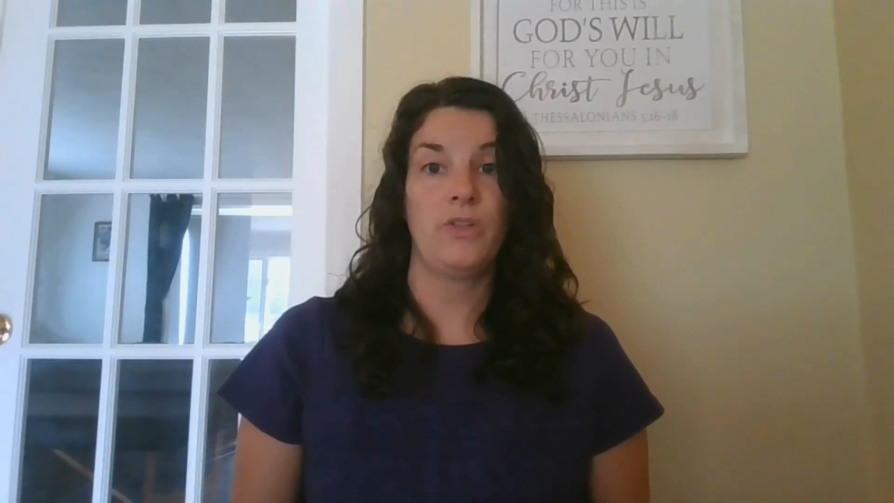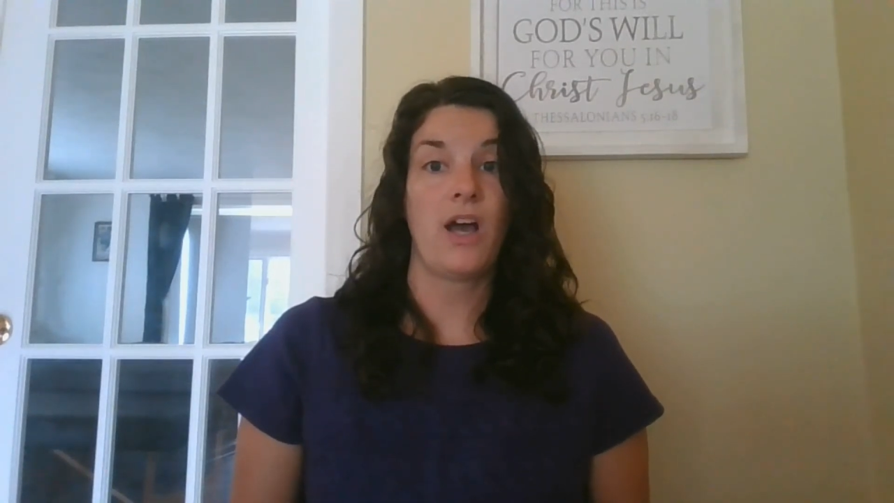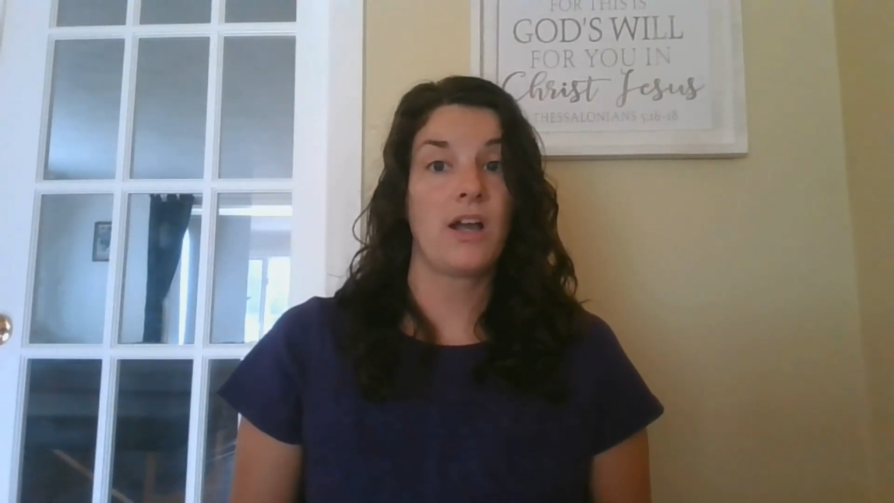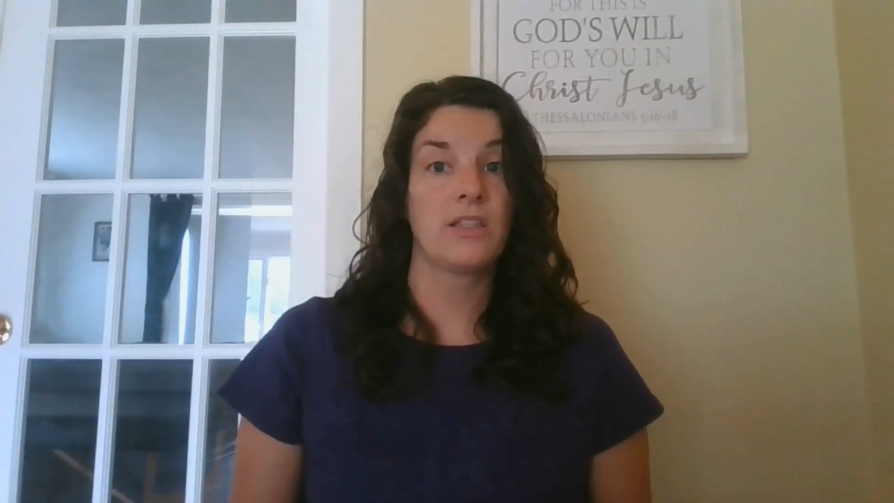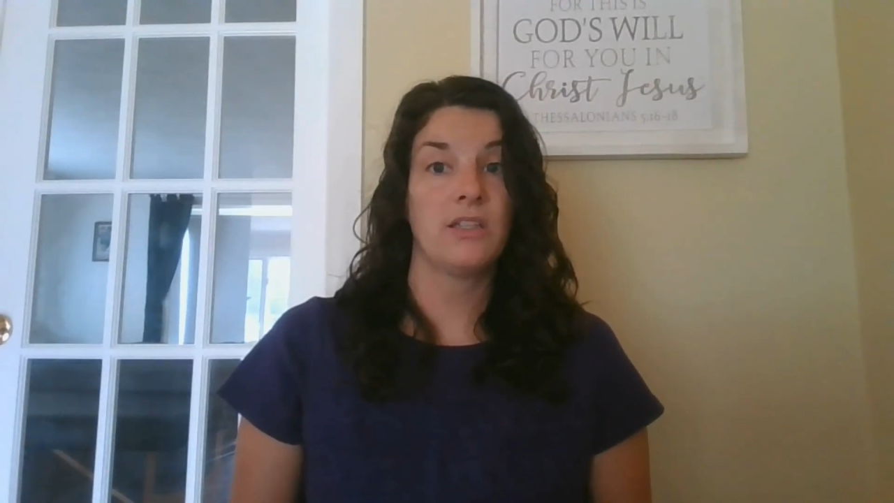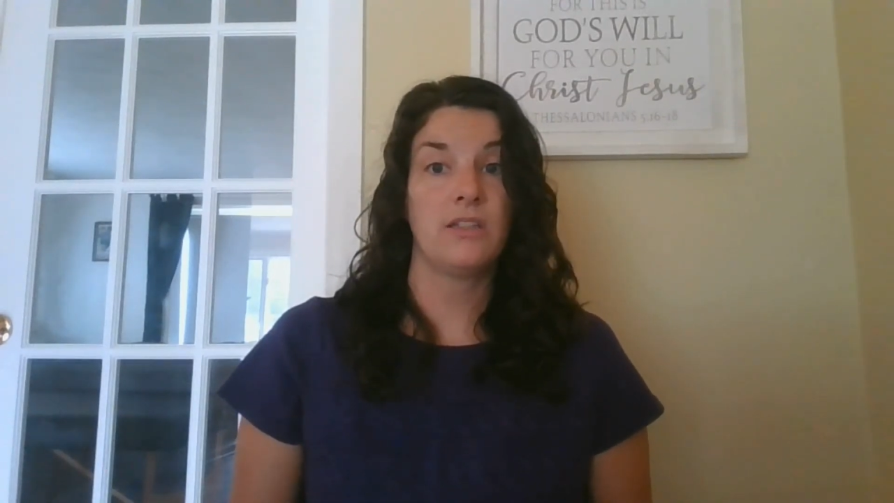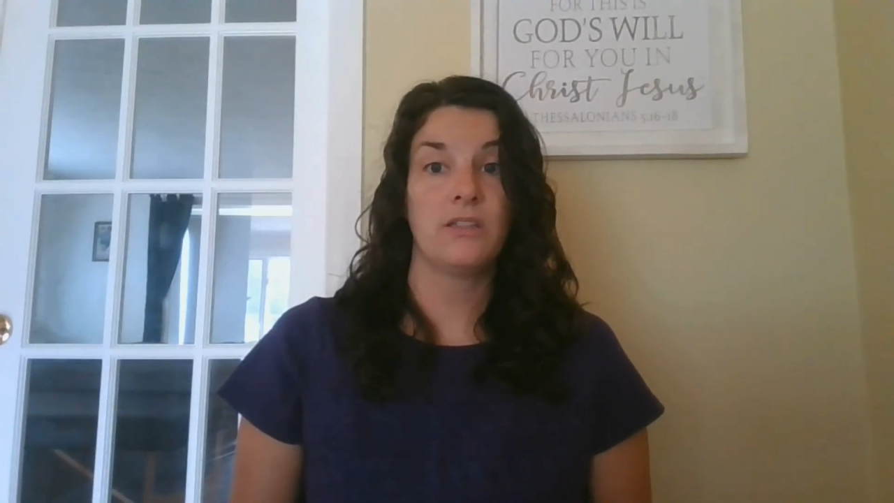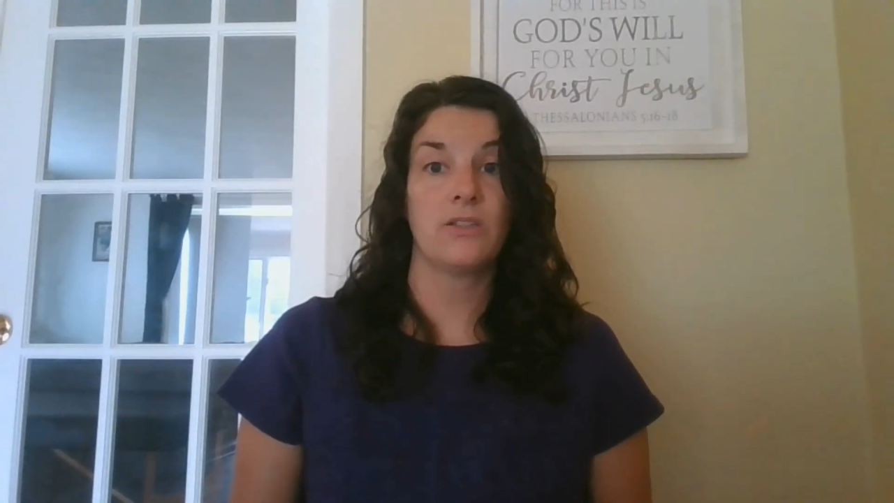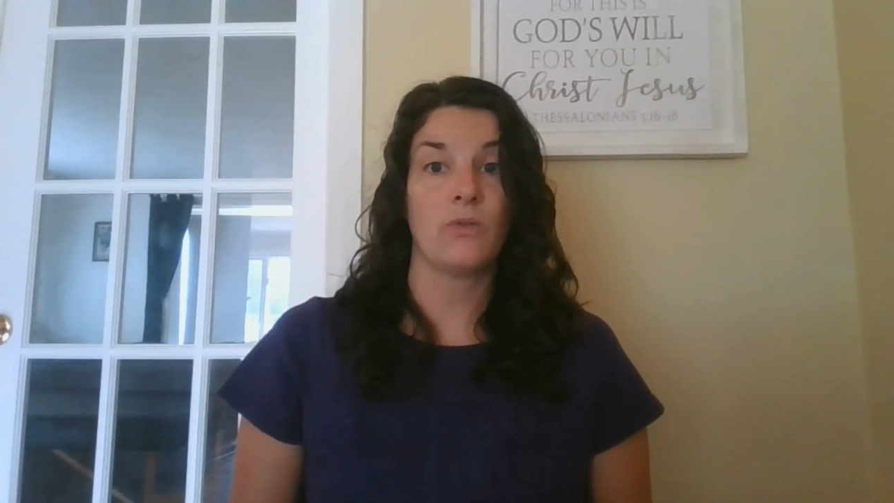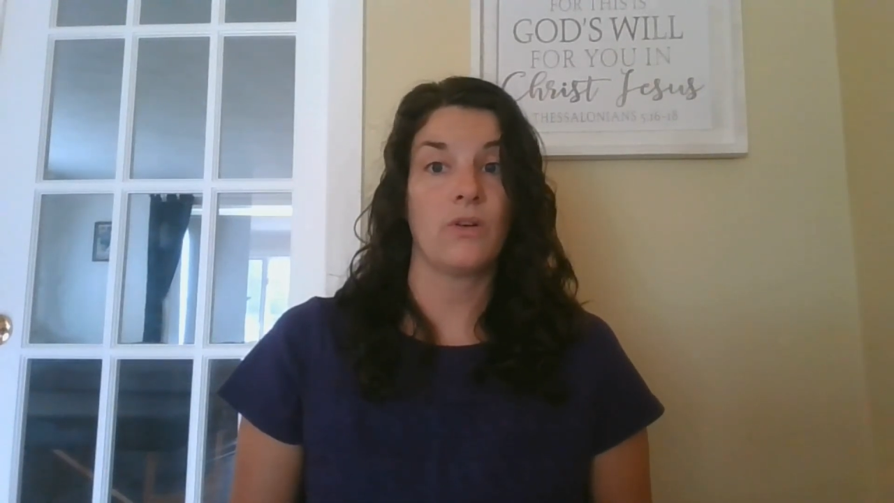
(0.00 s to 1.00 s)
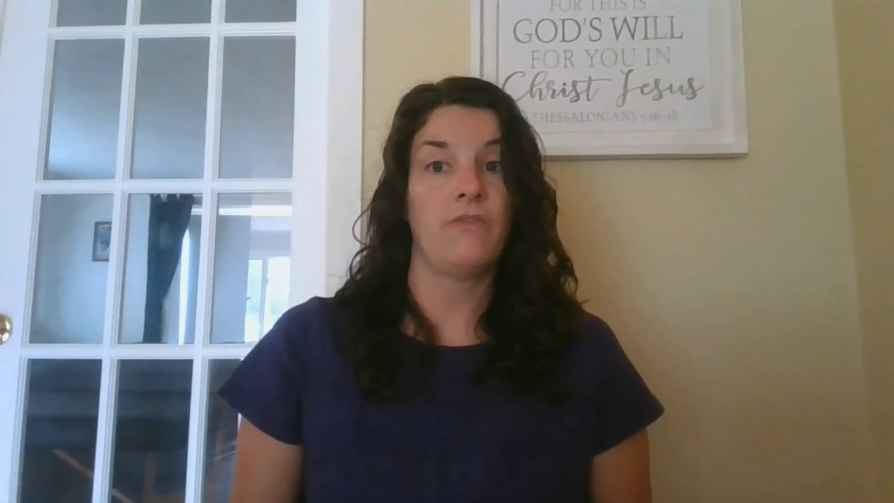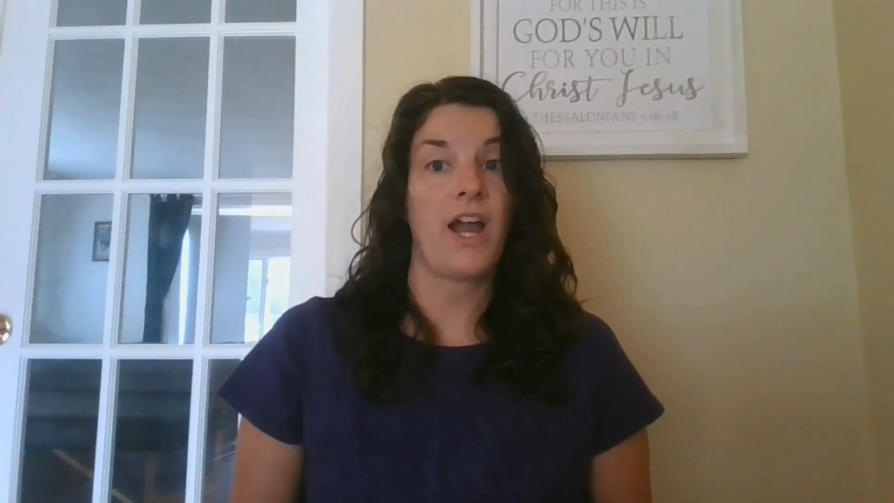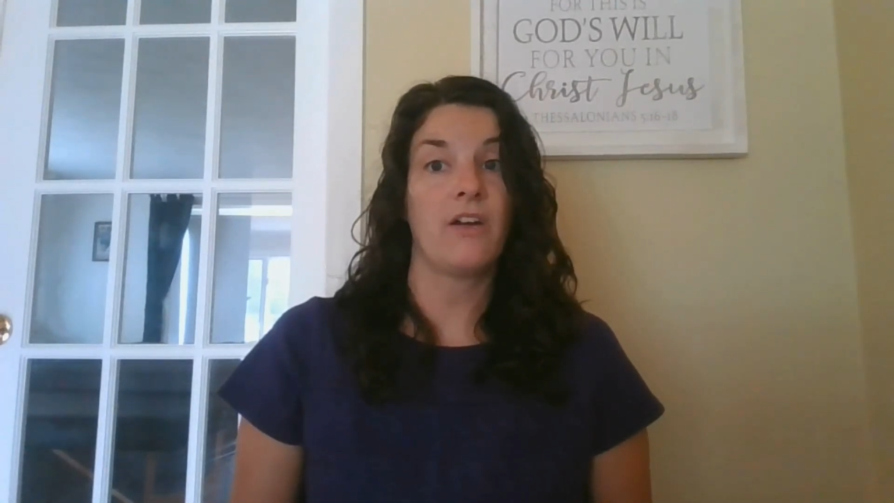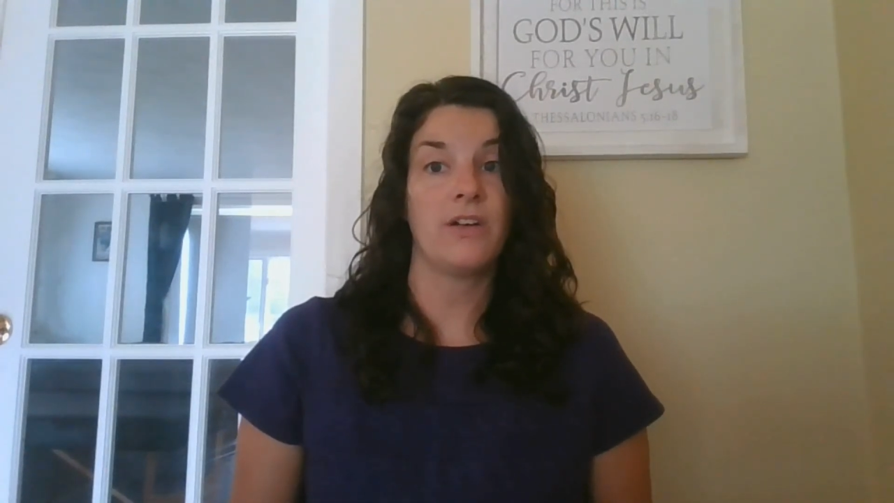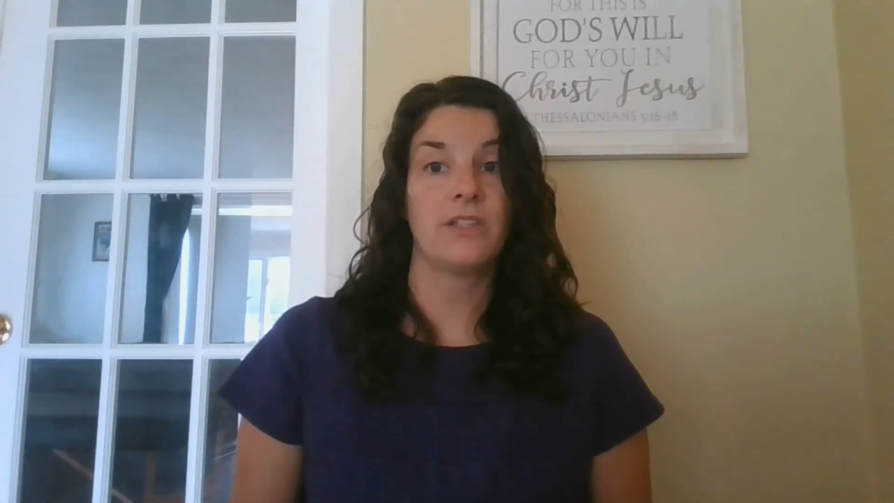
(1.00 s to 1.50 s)
toxins or a
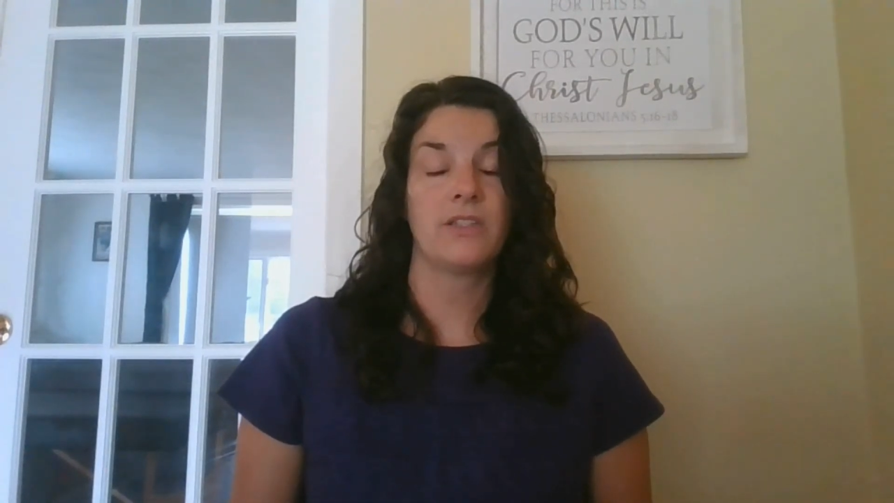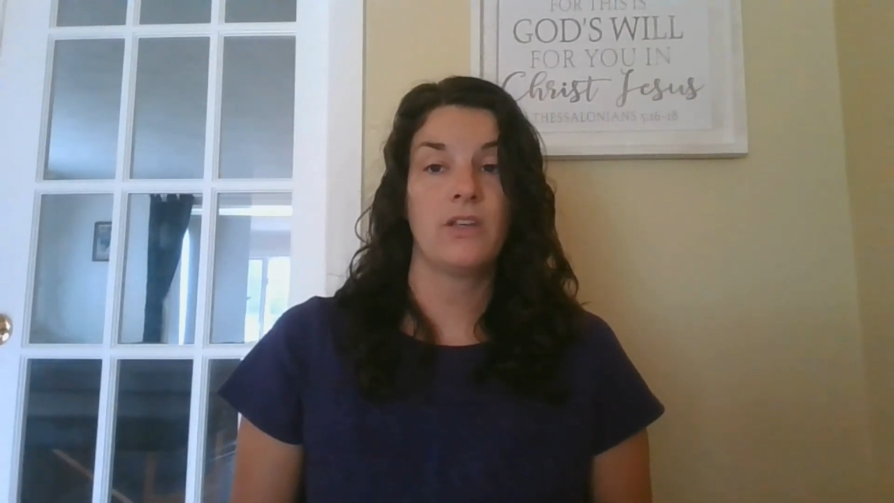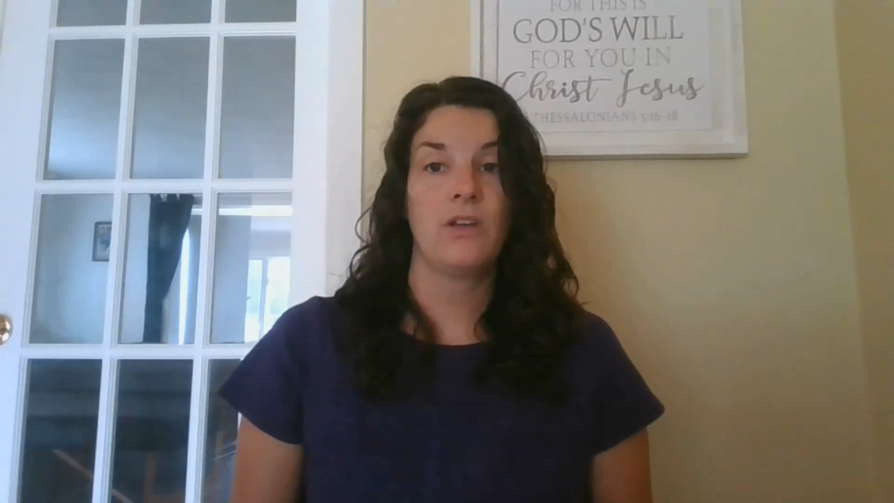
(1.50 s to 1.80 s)
virus,